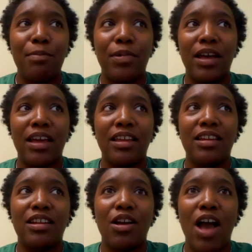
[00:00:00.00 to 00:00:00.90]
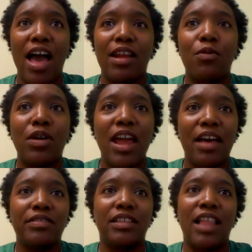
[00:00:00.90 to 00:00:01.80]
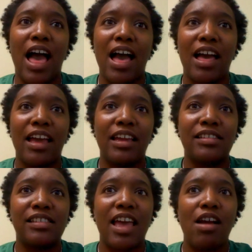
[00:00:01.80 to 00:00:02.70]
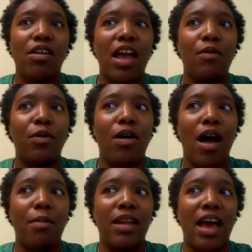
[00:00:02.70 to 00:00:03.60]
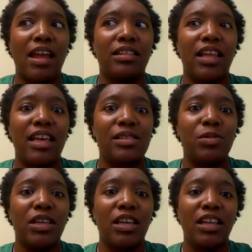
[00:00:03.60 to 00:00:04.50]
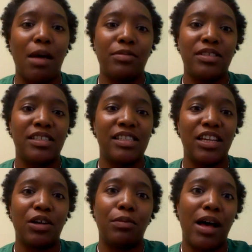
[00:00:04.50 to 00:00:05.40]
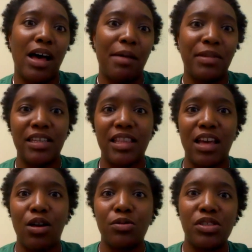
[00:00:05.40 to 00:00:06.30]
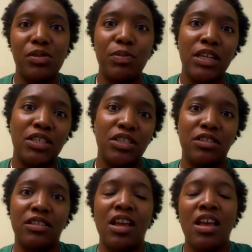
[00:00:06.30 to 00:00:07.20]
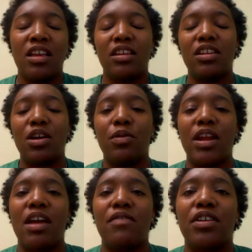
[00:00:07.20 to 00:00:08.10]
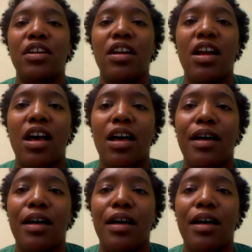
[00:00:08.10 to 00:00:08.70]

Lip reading: But, I don't want to have to lie and say, okay, well, I'm not a lesbian, I'm just a single mom, and get that whole speech and, whatever.